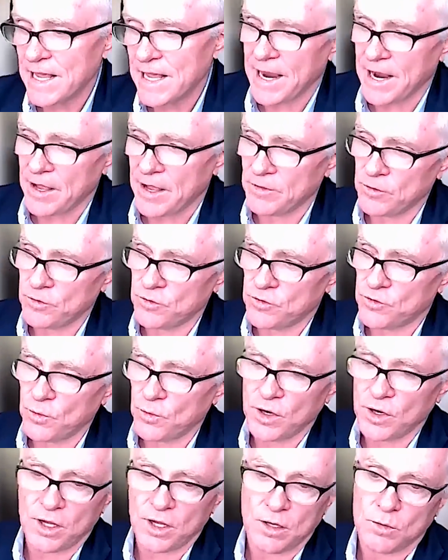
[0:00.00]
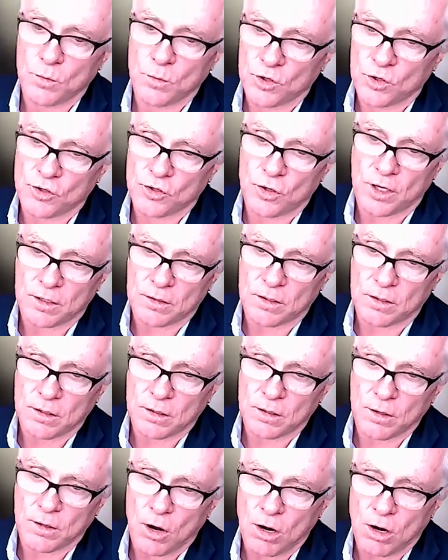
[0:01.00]
And then three, return it.
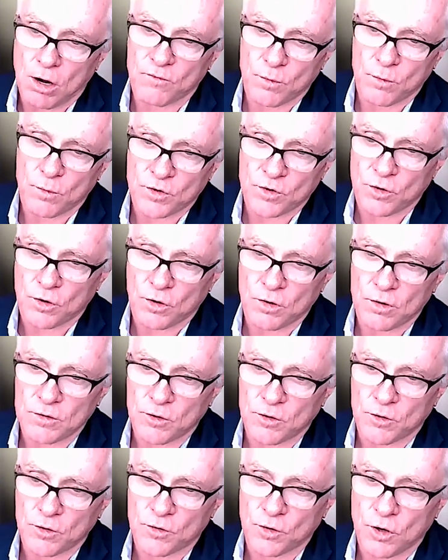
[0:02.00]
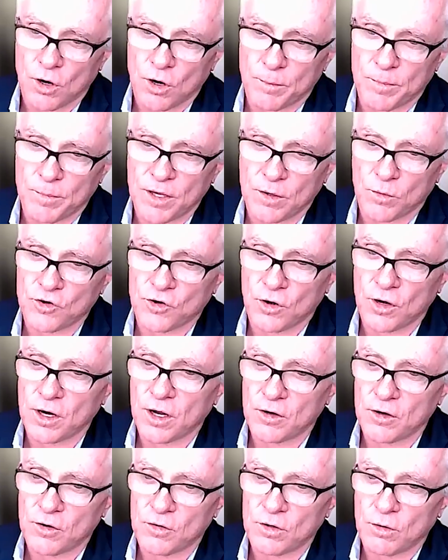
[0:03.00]
R return, the third R being return
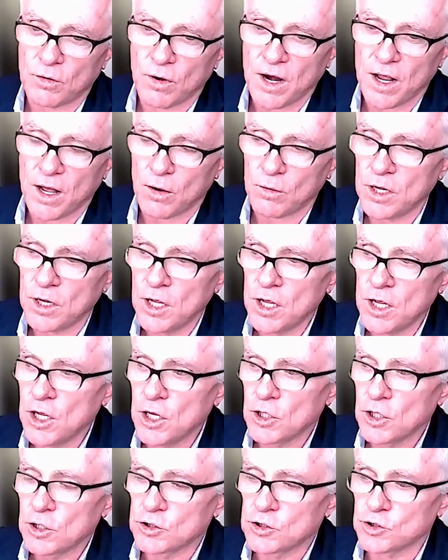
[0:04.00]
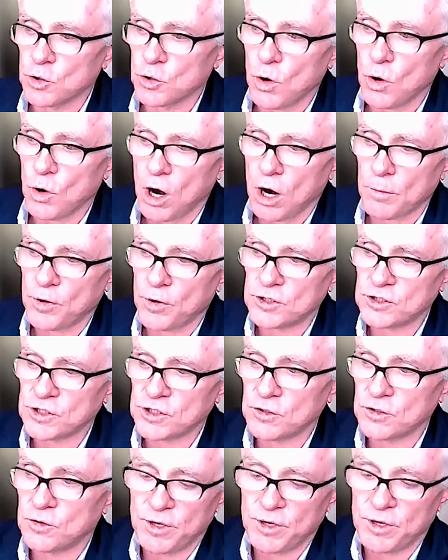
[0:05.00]
it under the ground. So our
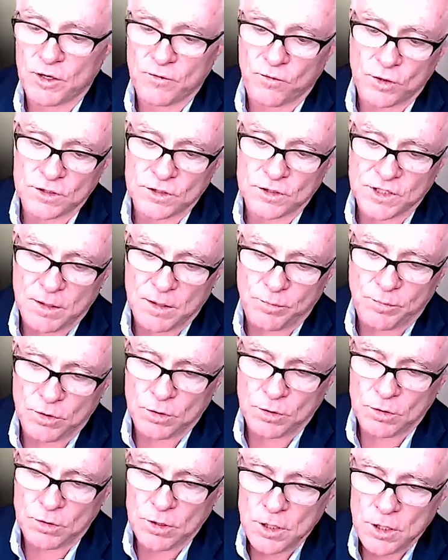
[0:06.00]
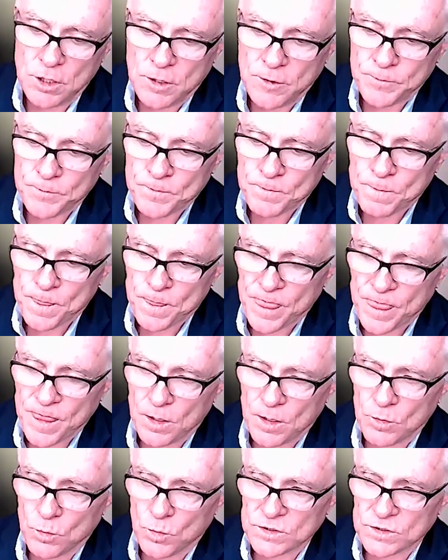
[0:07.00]
project in Quebec, for example,
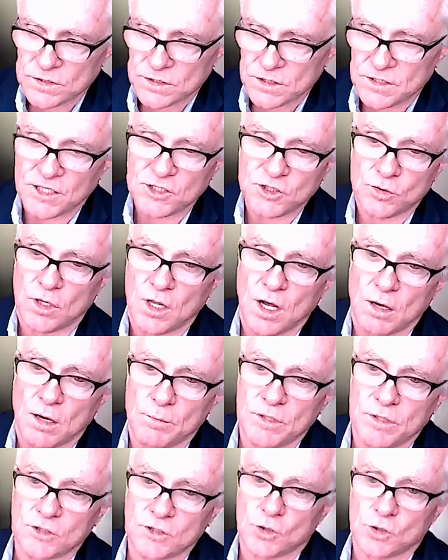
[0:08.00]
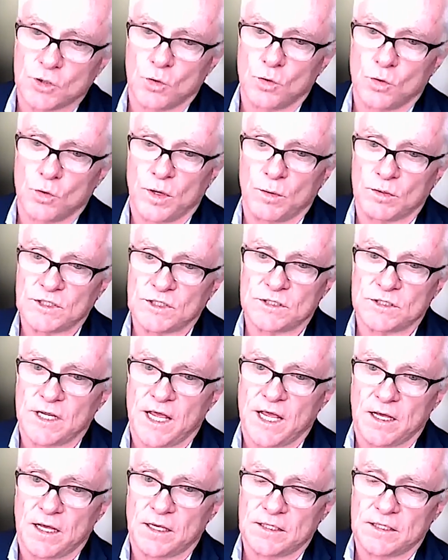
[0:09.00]
was an industrial hub. So we were
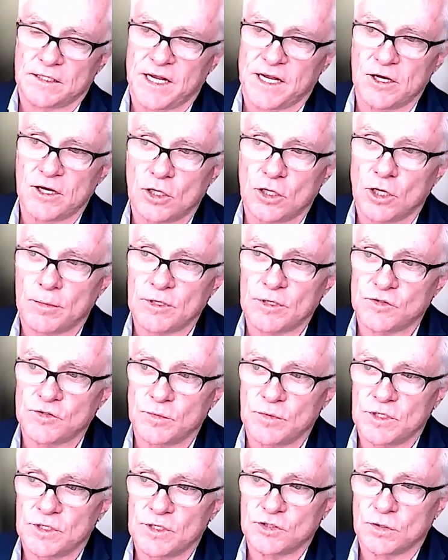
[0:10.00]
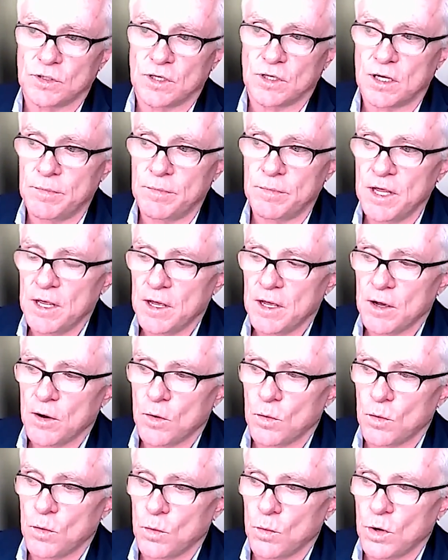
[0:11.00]
eight, ten kilometers from industrial hub.
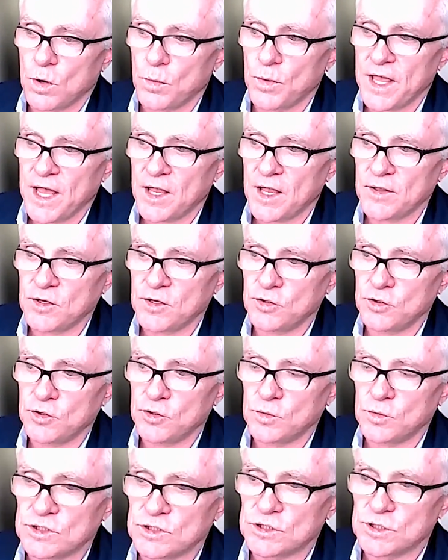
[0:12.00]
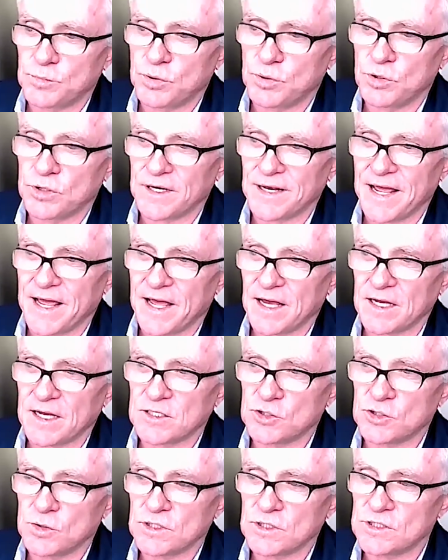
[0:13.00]
What we had to do to put an
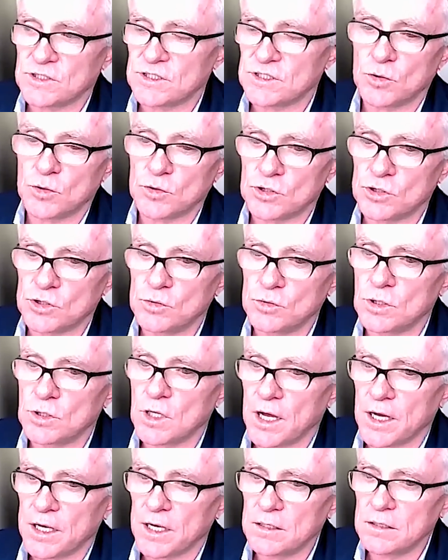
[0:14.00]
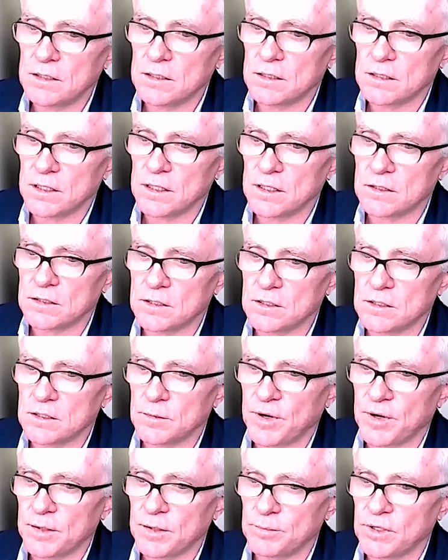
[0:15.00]
extra C O two line into the
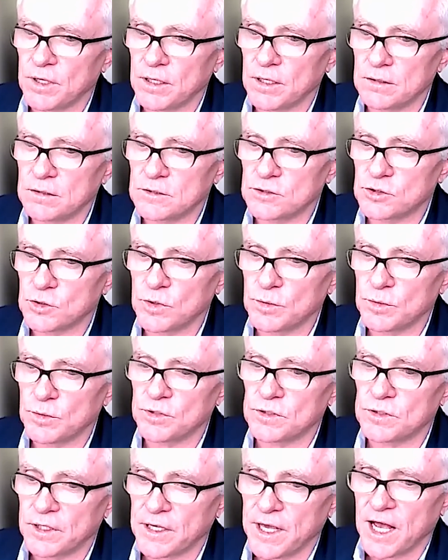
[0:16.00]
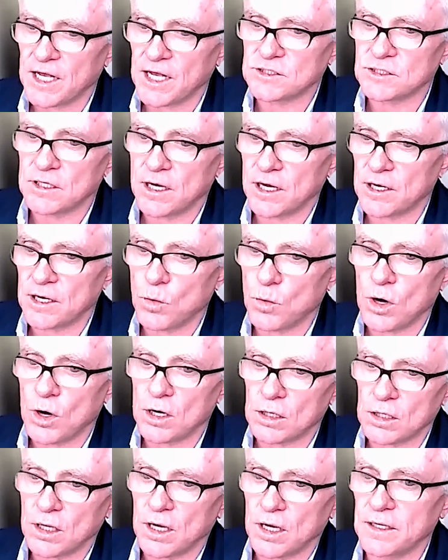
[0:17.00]
pipeline. So we put the gas line, a
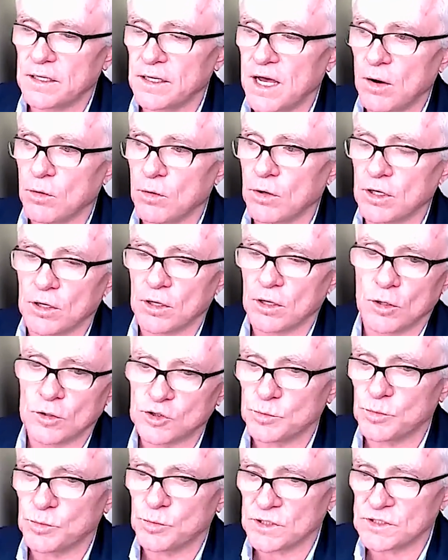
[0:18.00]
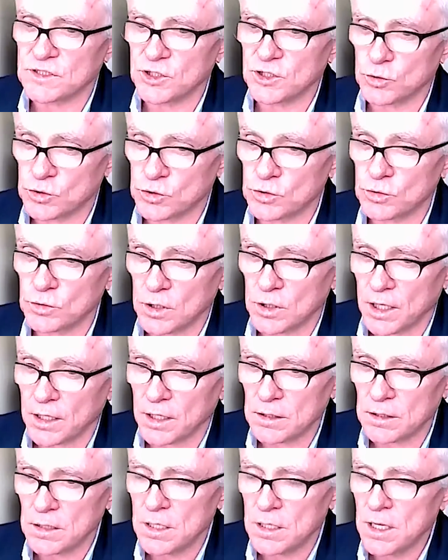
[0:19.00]
water line, and now we're going to also put a C O two line.